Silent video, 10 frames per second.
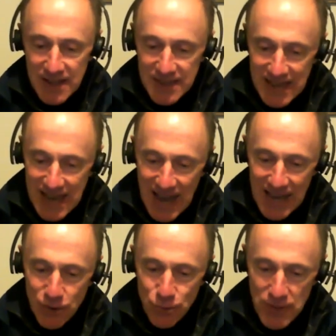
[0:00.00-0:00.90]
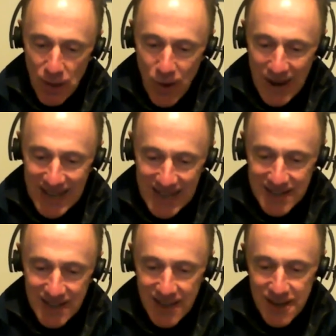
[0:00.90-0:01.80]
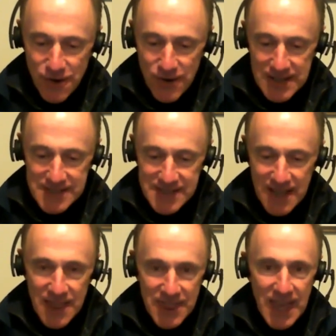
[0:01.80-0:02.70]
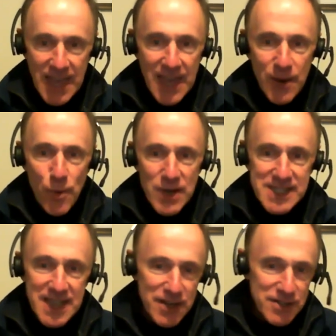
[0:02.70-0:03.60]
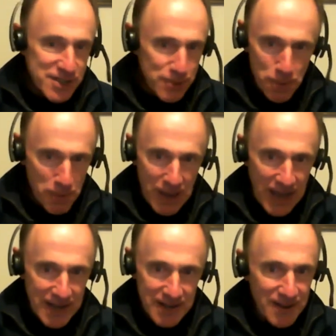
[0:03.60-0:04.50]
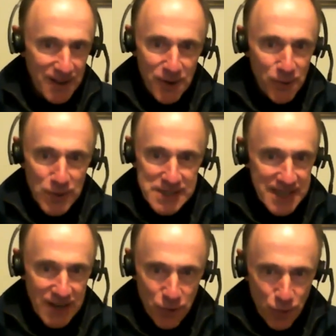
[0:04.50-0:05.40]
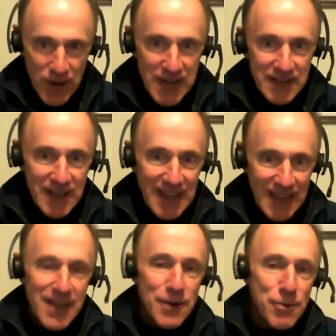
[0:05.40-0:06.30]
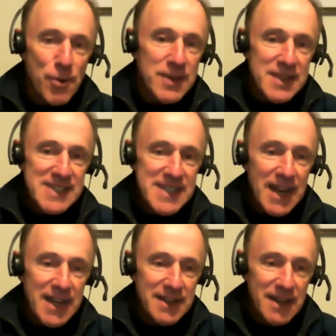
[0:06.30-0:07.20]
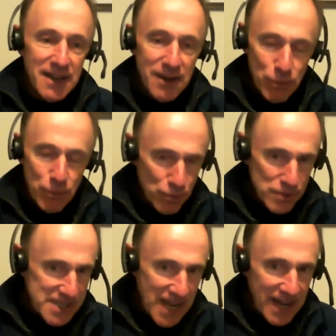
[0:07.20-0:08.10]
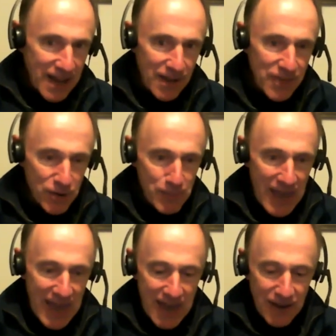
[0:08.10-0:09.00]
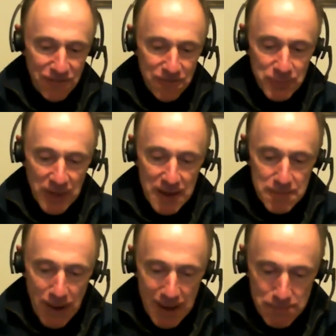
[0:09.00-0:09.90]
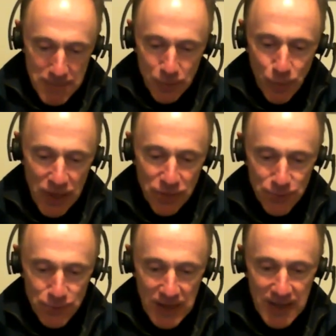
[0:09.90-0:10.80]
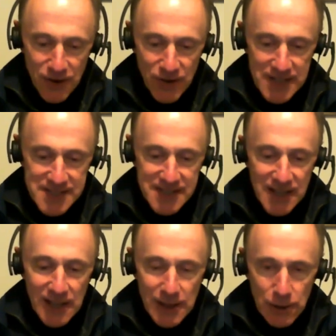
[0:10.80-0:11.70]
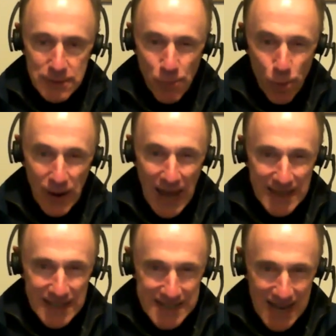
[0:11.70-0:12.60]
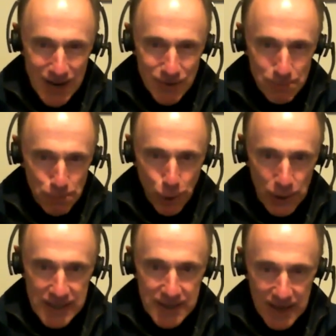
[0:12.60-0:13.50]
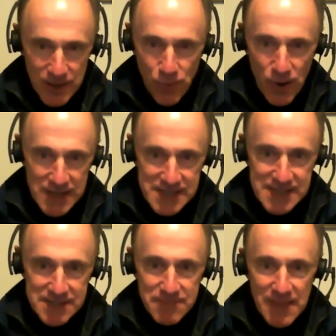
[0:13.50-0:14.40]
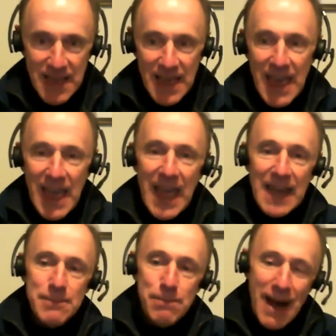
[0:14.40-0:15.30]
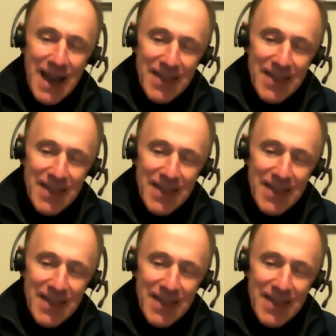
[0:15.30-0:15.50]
The guy who they went into the hearings thinking was their Superman, was their great hero in the Senate, crusading on their behalf, by midway through the hearings, looked more like the town bully that he was. And by